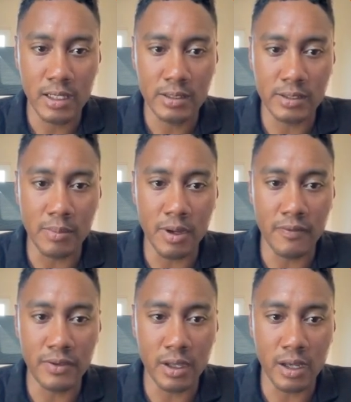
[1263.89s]
some
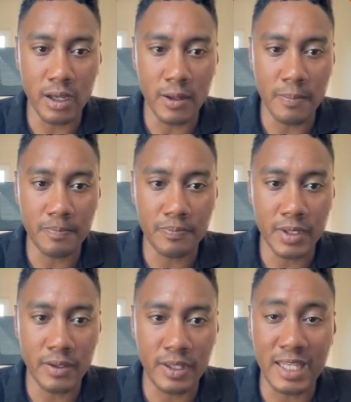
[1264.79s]
of
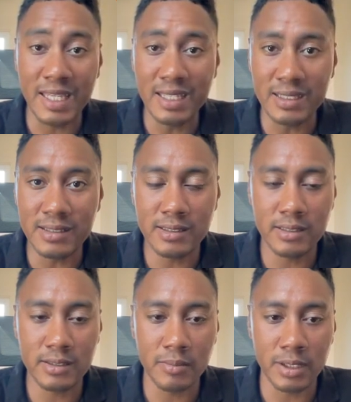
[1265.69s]
the keys,
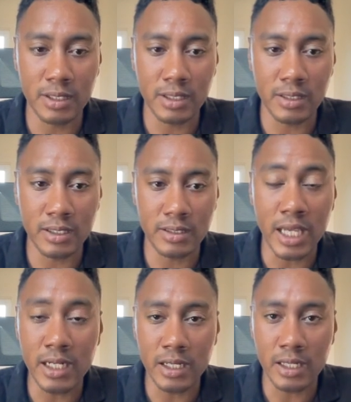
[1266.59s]
some of the
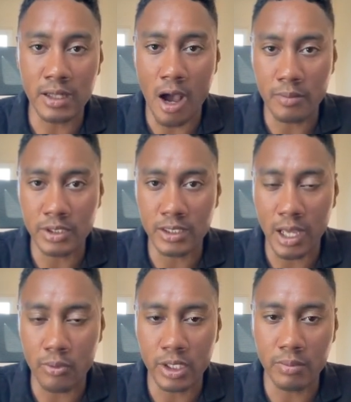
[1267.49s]
data in the object
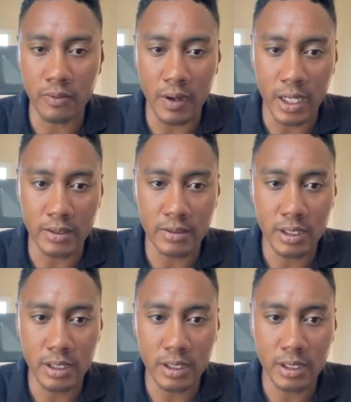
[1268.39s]
that we can provide.